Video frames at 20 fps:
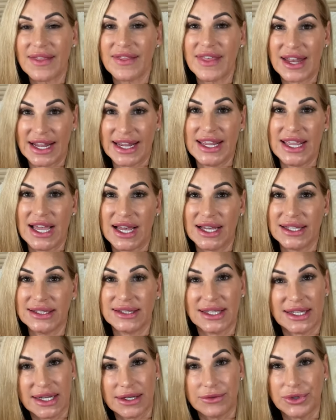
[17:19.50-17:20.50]
that I got
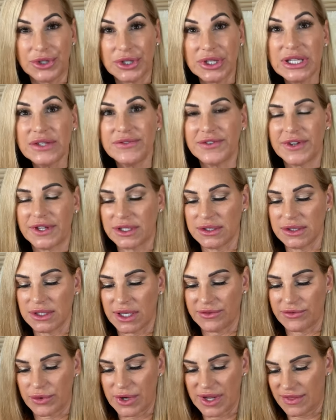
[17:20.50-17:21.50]
that I really fell in
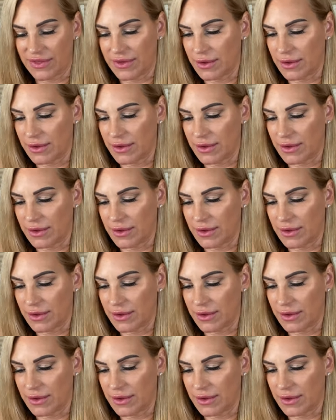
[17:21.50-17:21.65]
love with,